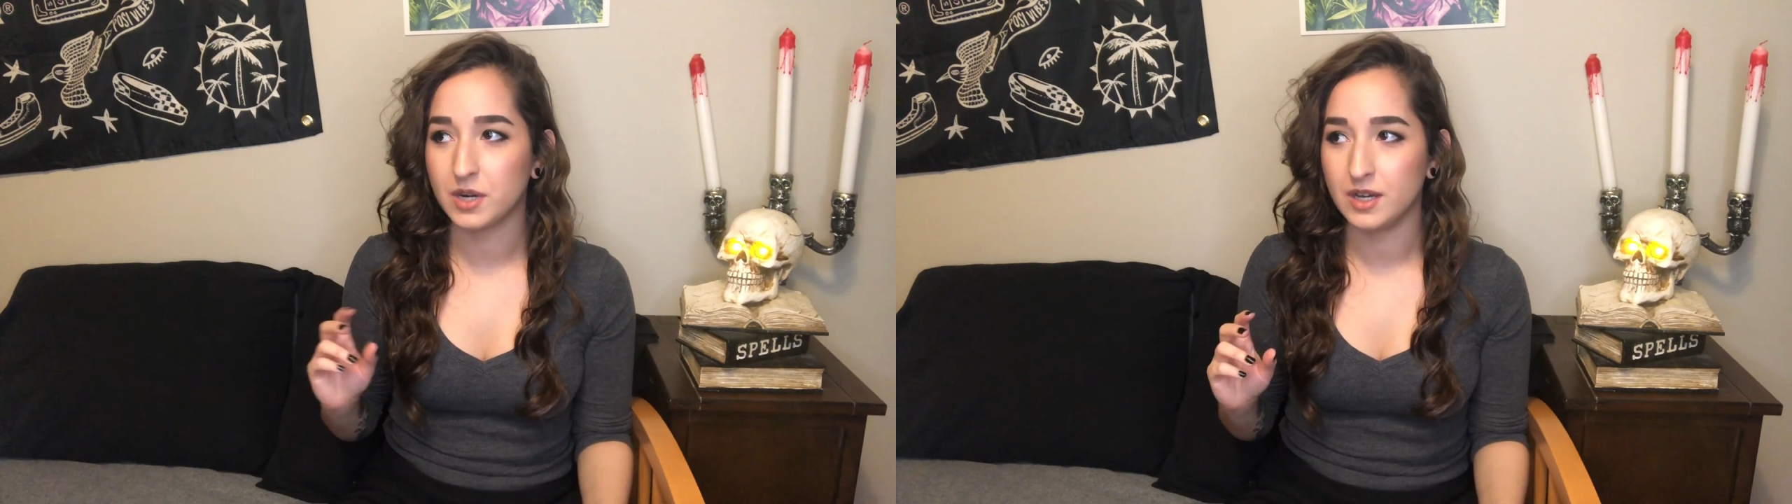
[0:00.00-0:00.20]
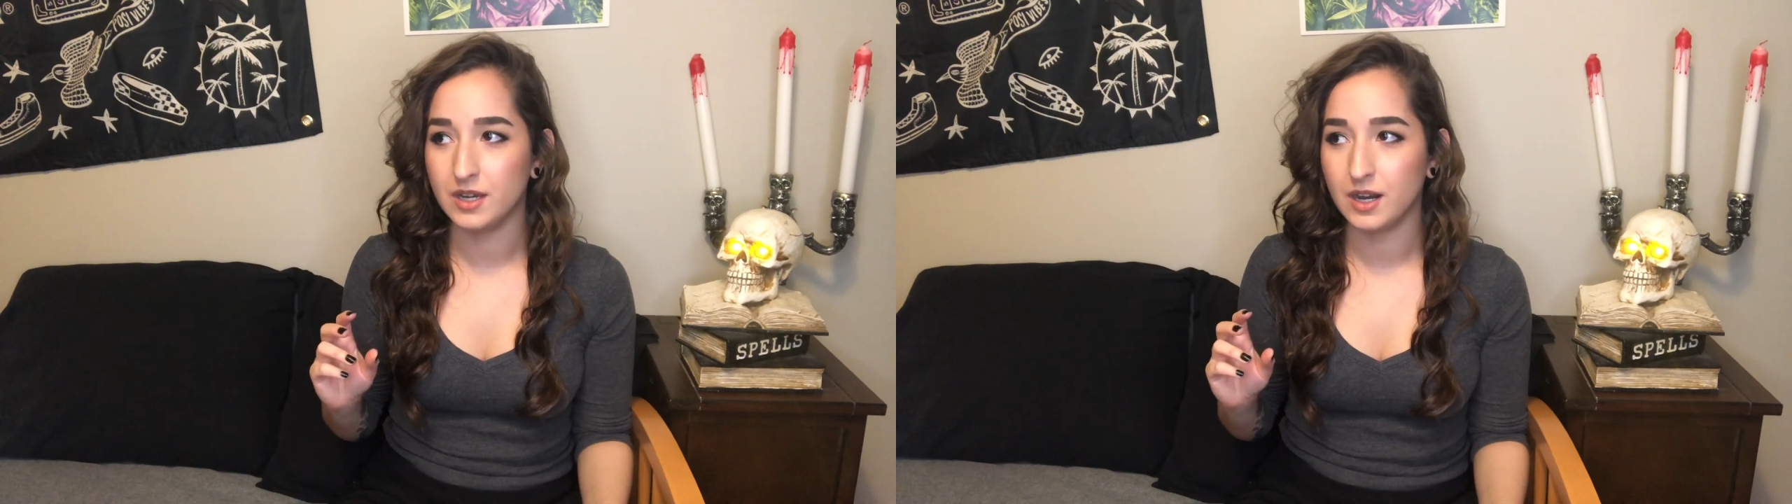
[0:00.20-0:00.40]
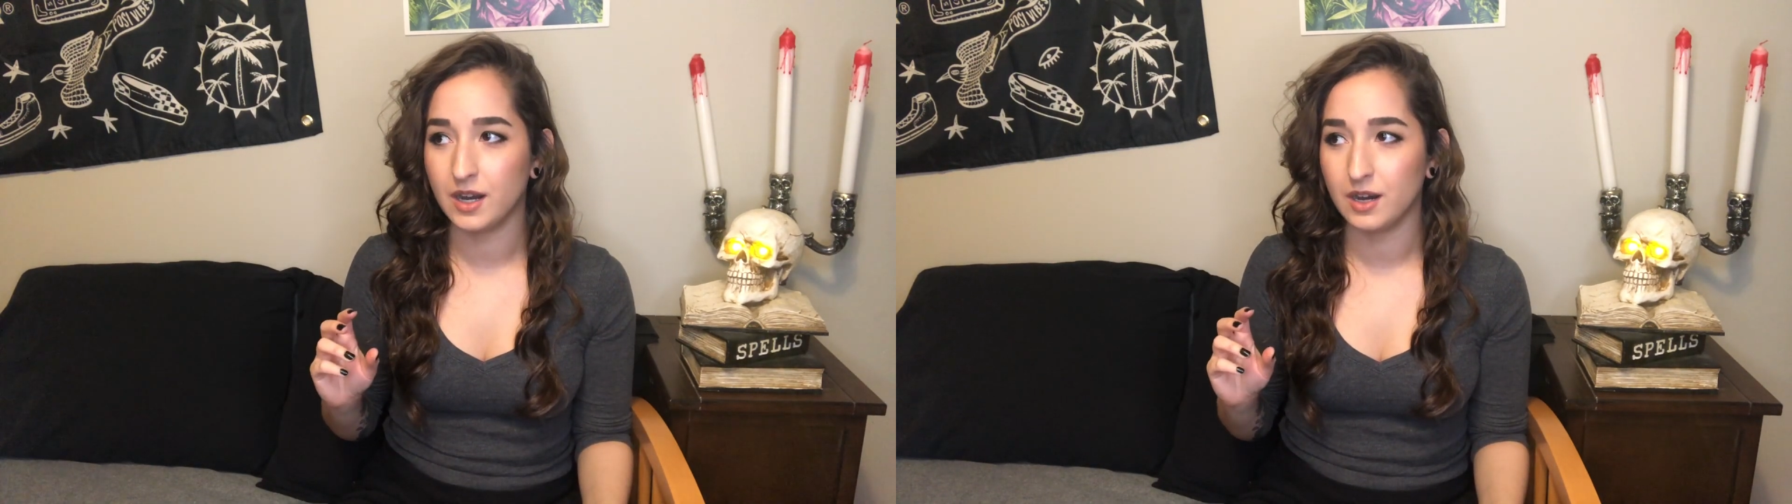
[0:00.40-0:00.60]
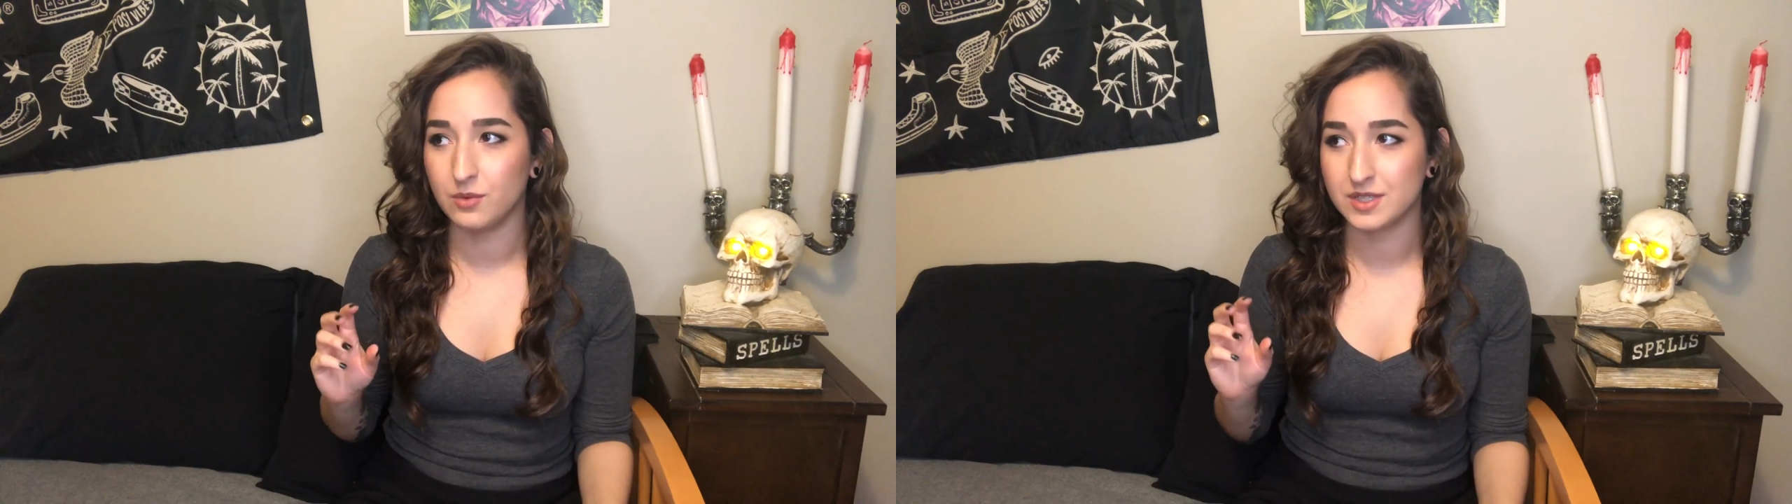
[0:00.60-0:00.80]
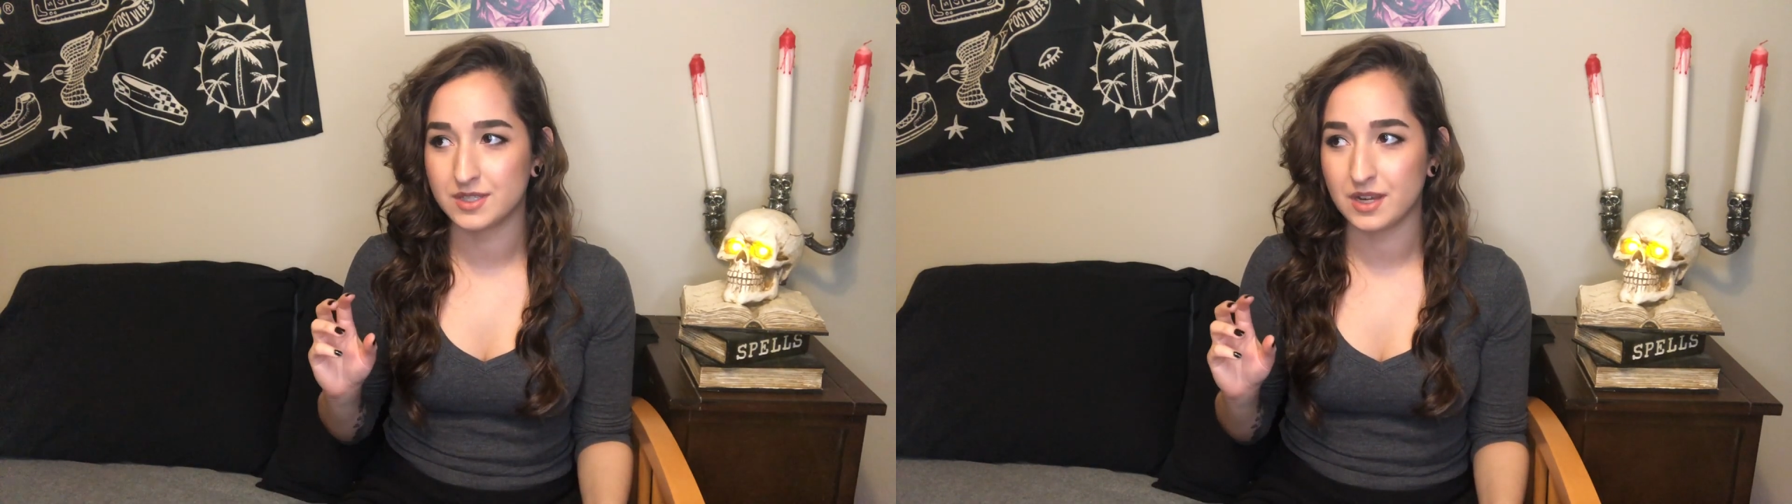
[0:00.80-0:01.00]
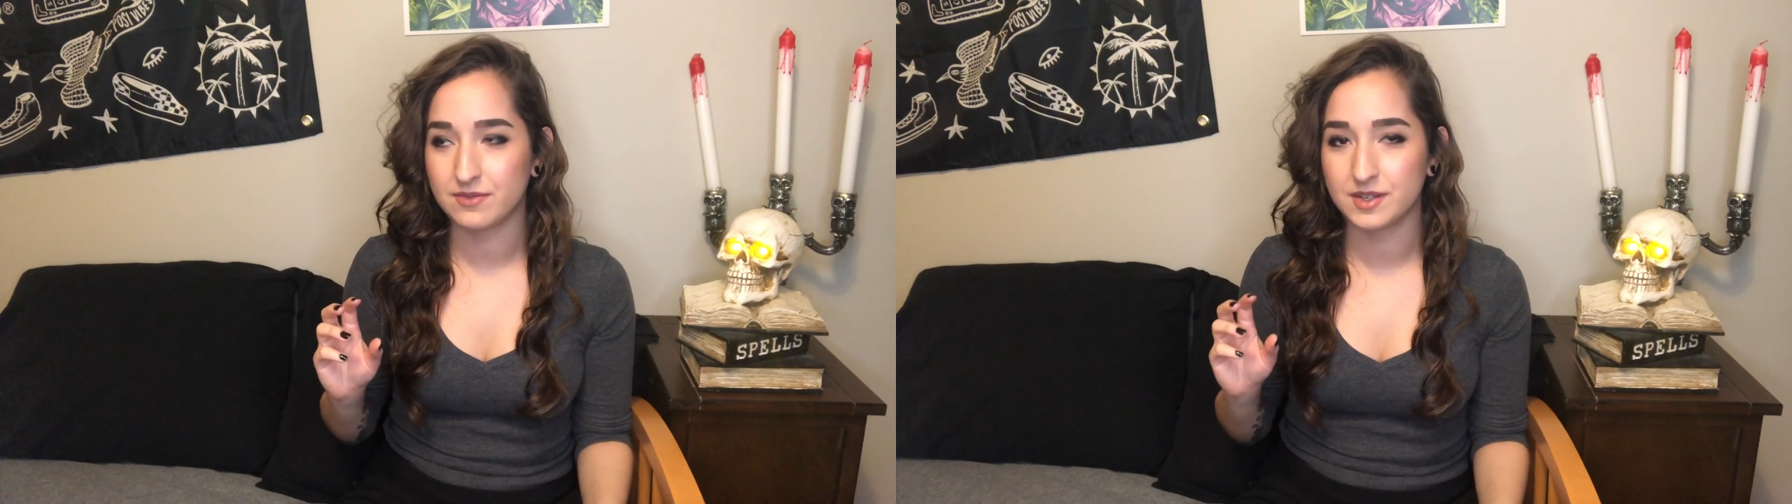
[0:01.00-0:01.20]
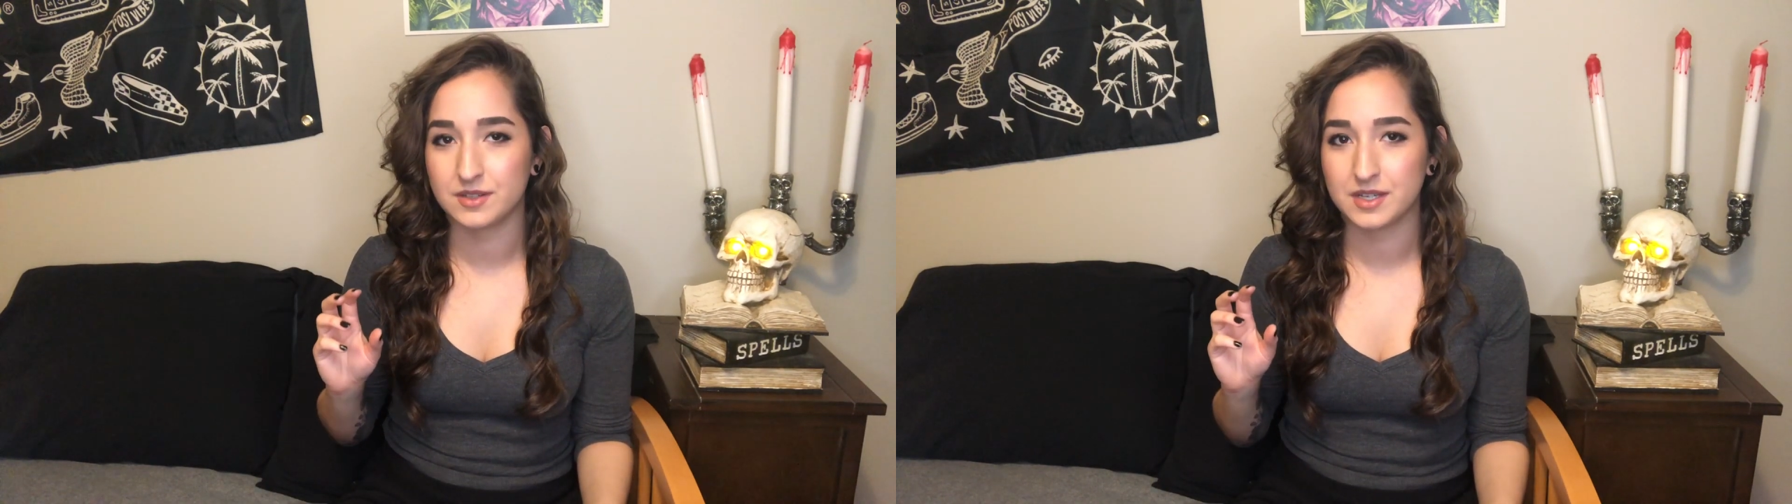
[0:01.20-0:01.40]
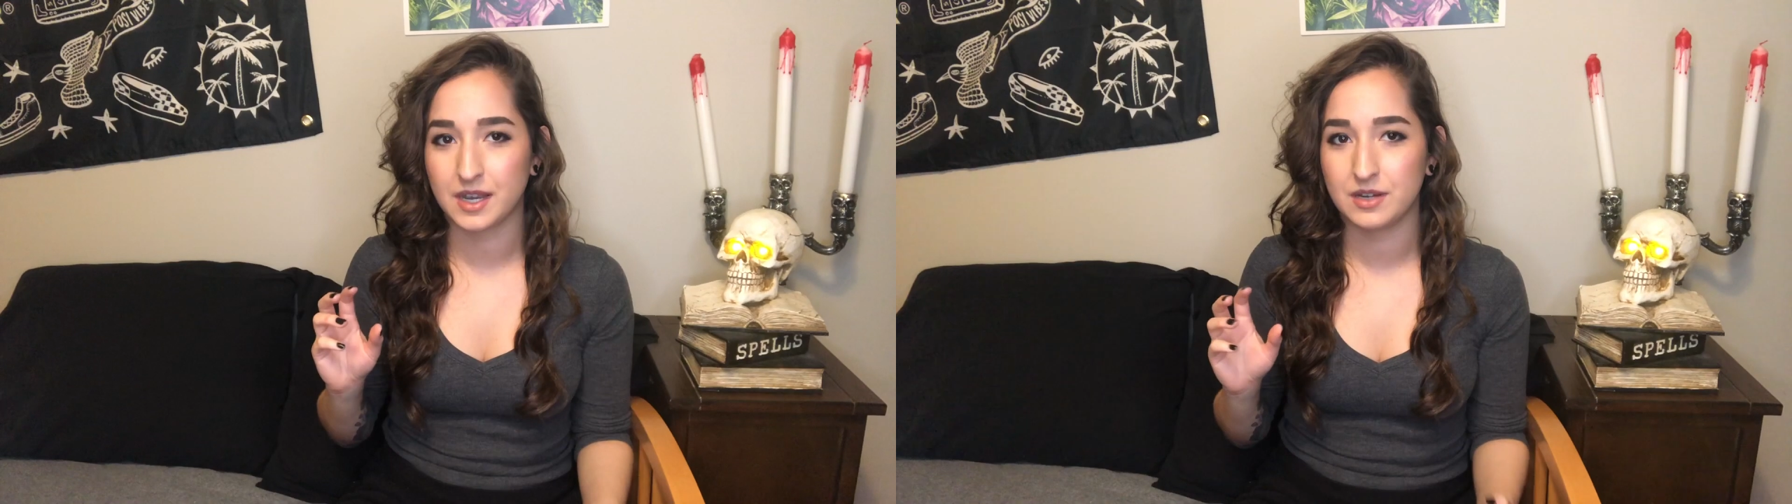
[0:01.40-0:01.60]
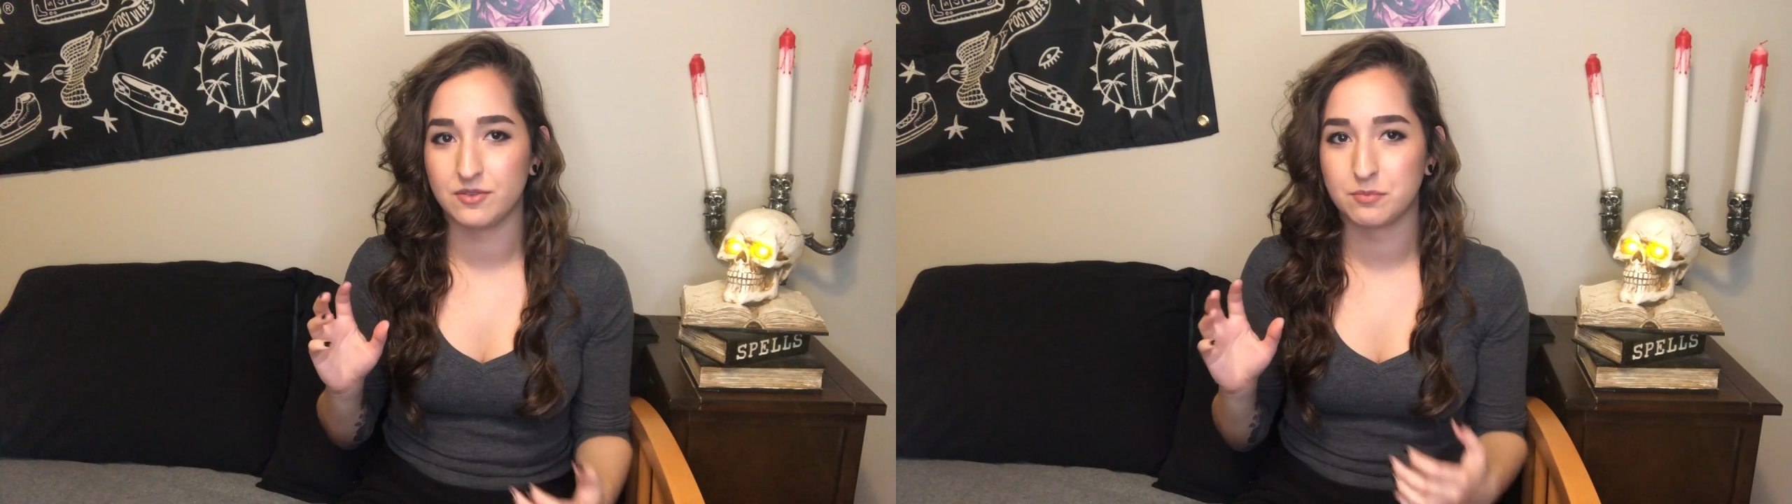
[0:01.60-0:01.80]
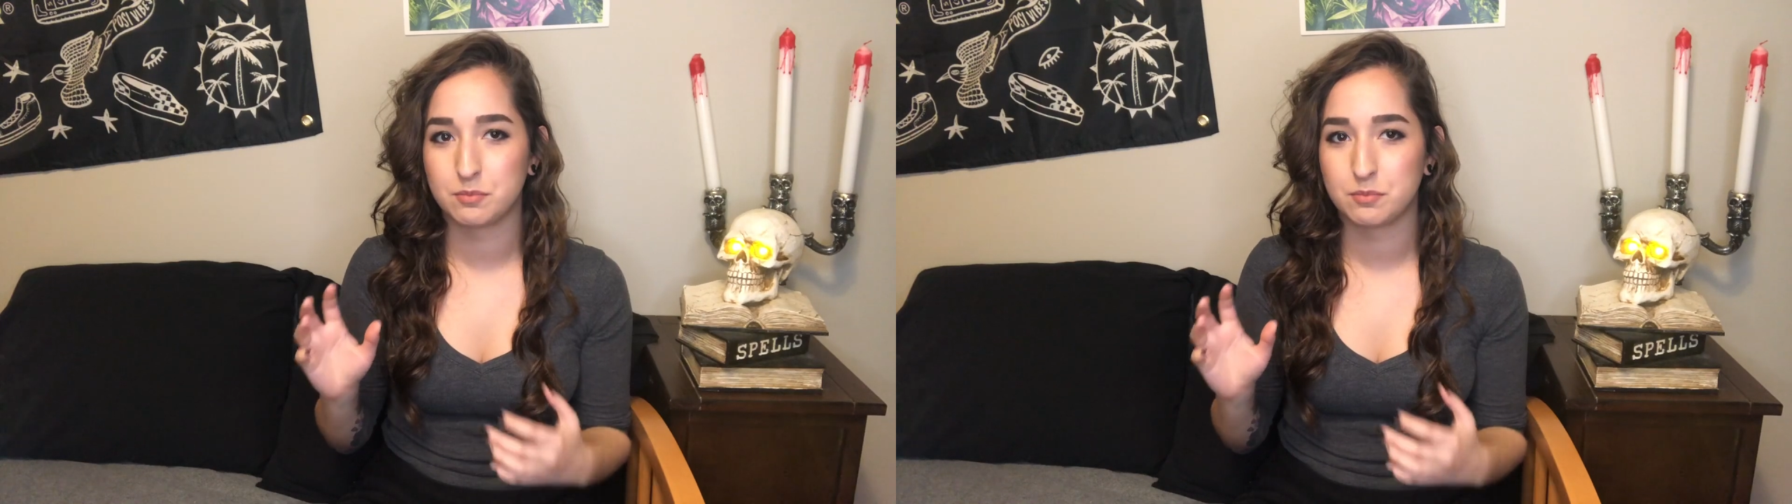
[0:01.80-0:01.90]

but was definitely kind of